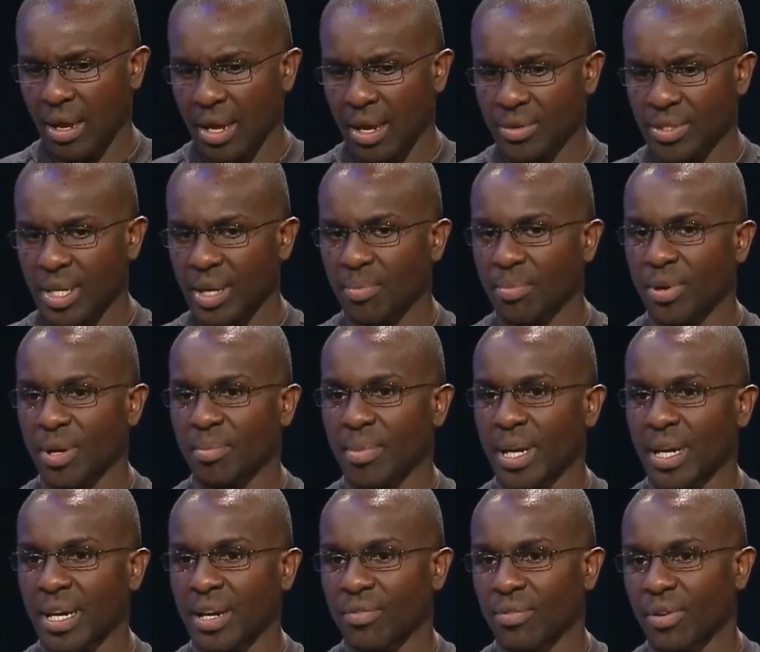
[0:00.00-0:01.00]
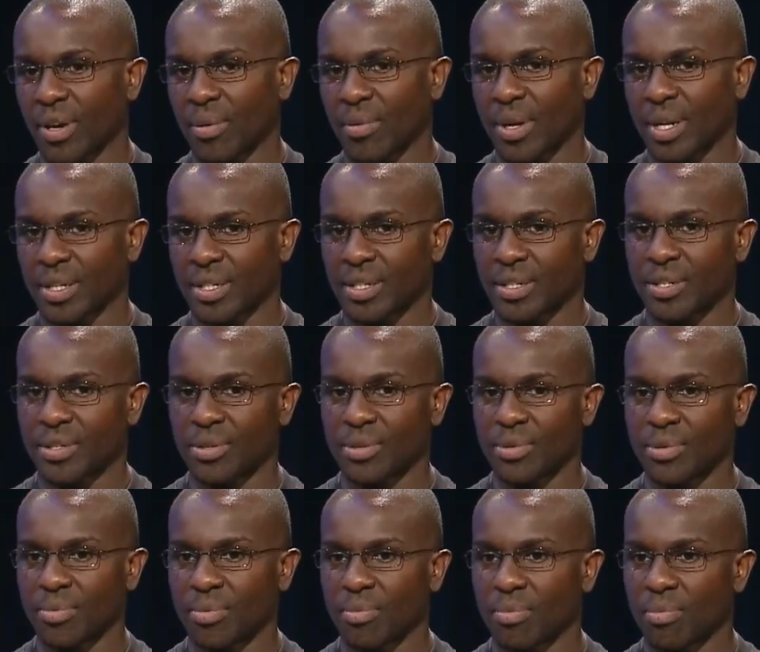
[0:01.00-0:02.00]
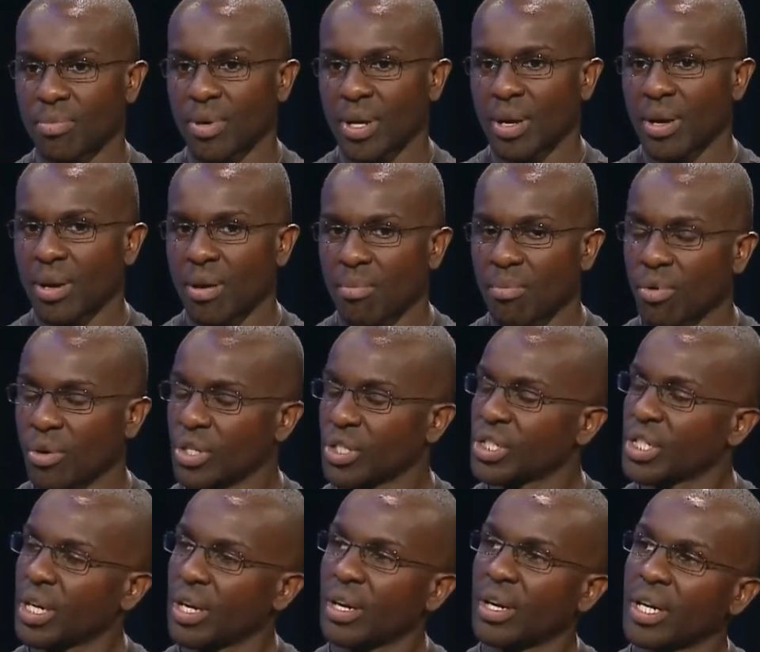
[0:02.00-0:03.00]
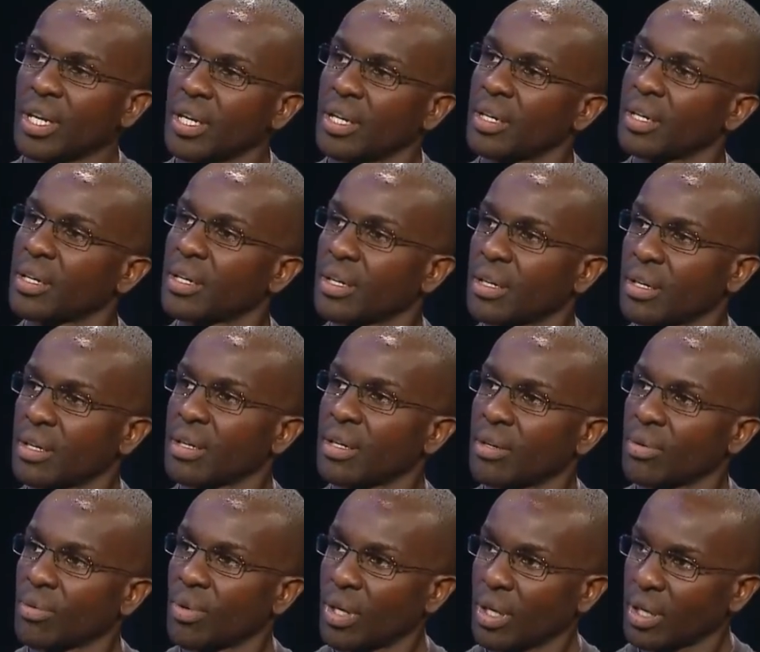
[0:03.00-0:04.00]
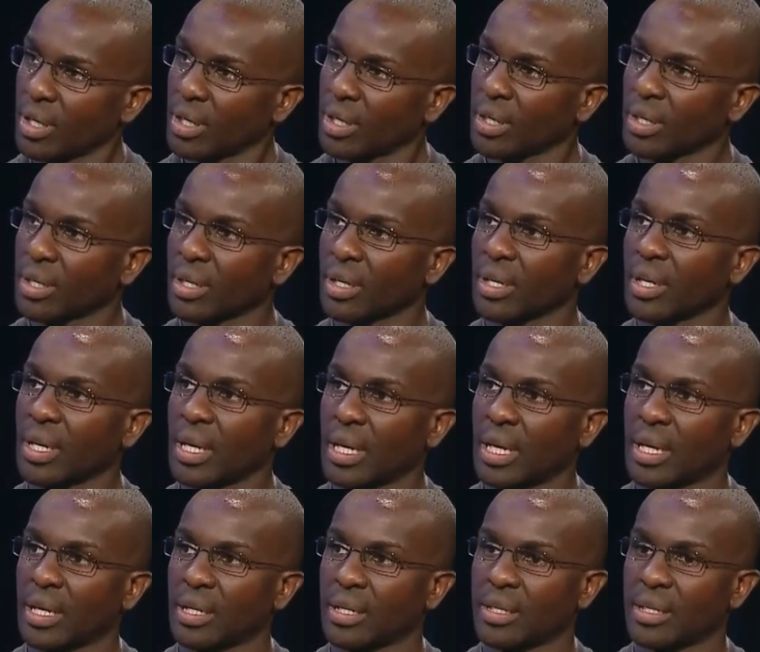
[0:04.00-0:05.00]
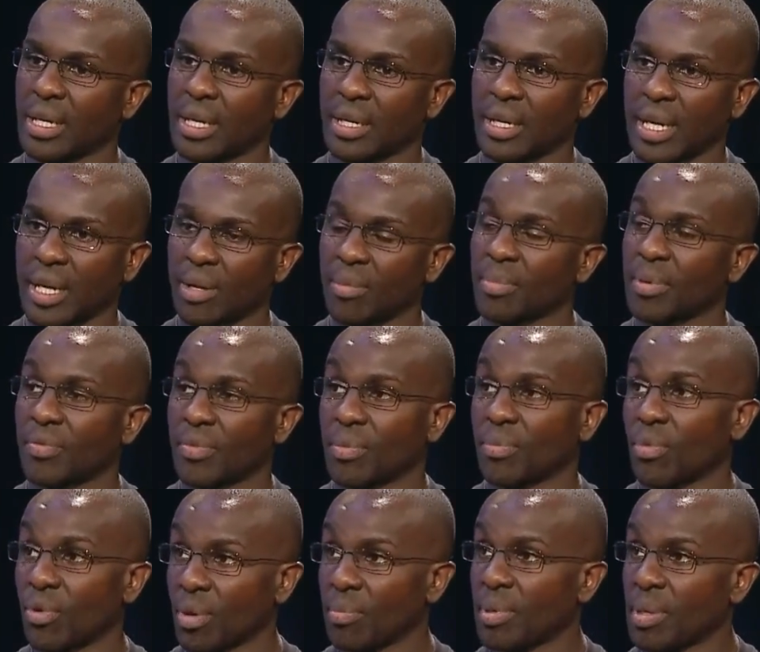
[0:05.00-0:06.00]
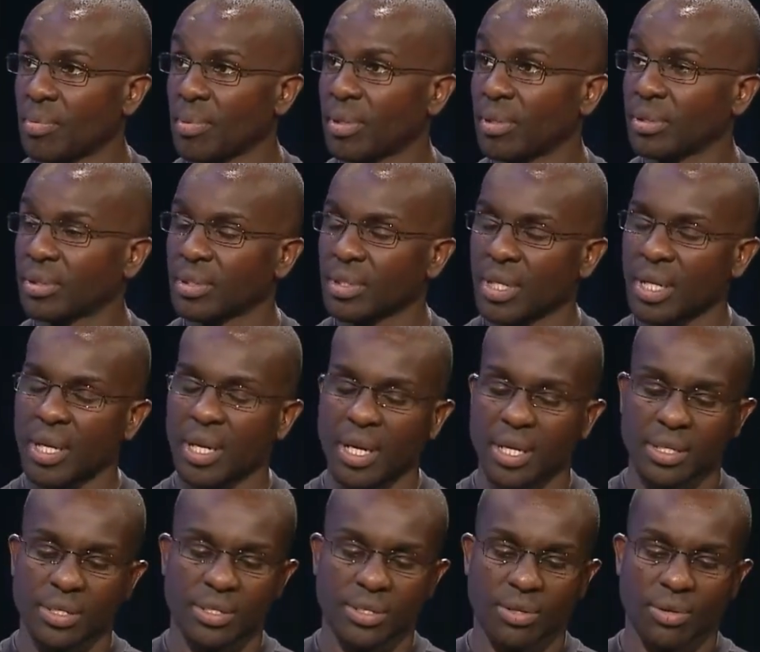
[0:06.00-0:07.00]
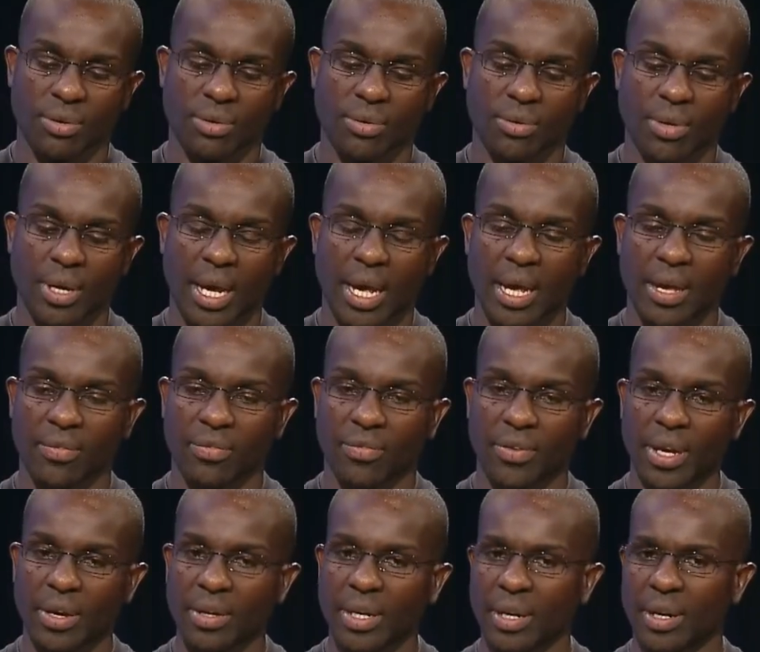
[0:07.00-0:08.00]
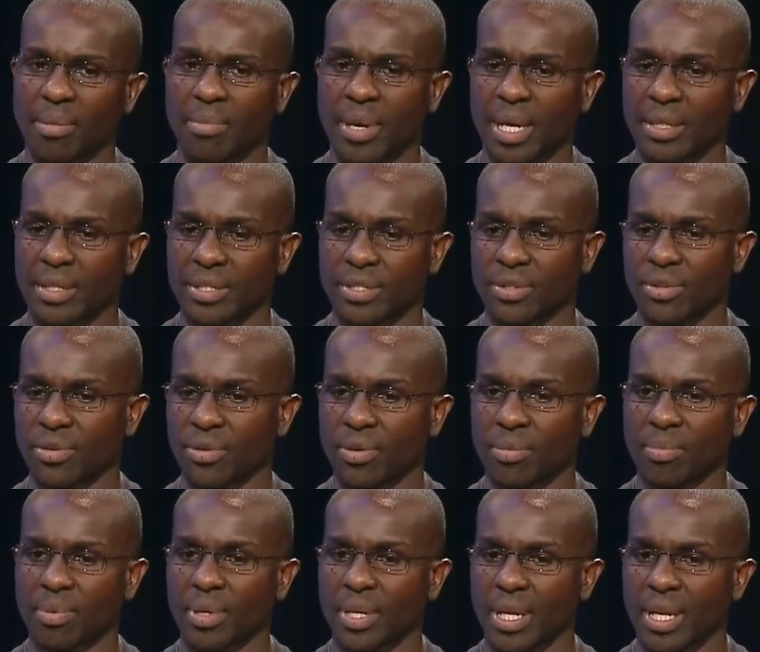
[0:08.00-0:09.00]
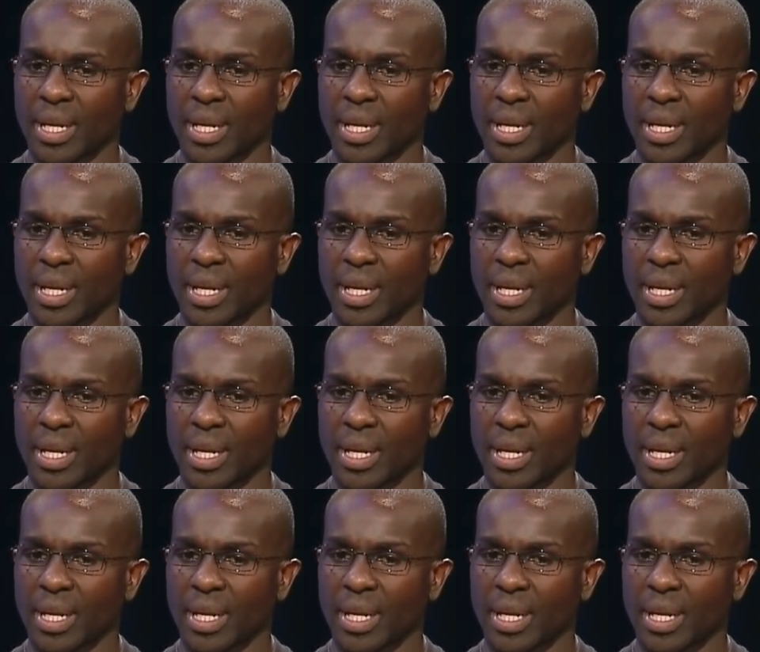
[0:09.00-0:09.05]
I was at a point in my life where I wanted to do more charity work and and help even more people. And so I found out about this group